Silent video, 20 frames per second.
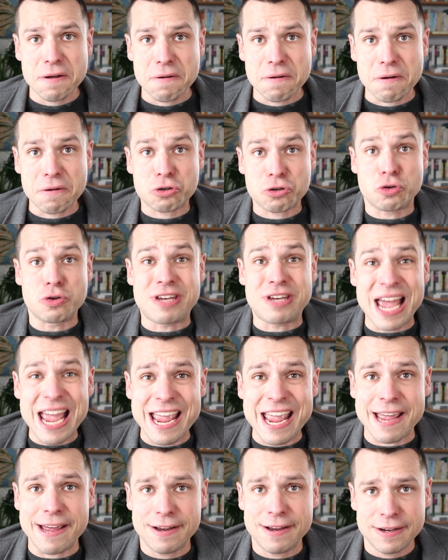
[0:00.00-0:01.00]

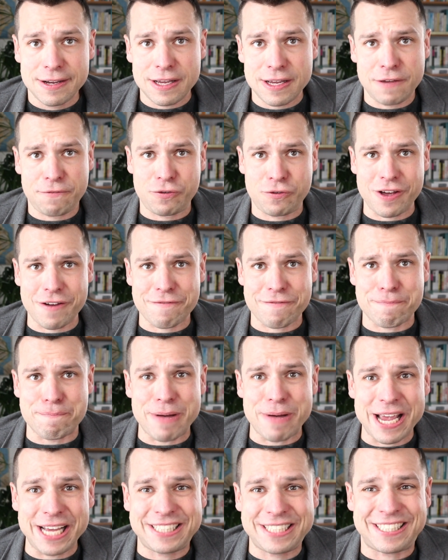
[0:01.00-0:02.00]
Today, if you have
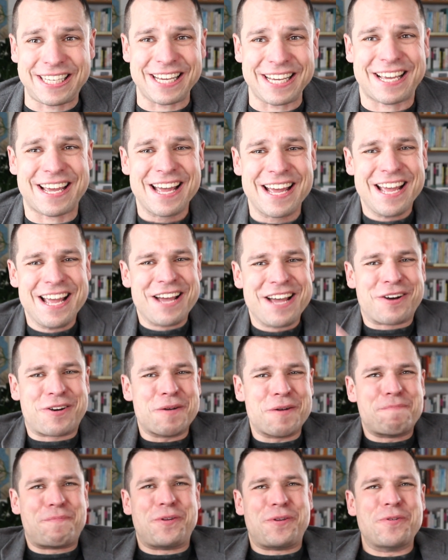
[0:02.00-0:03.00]
basic
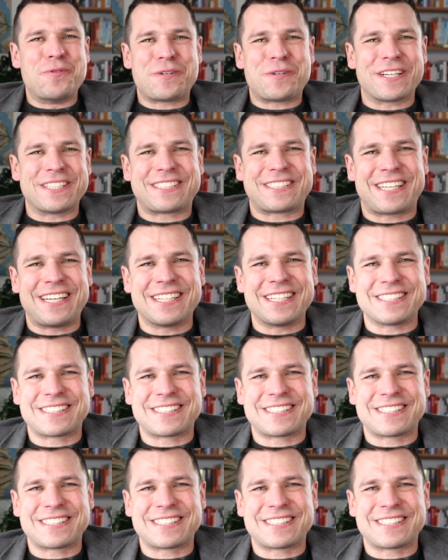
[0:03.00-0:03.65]
computer skills,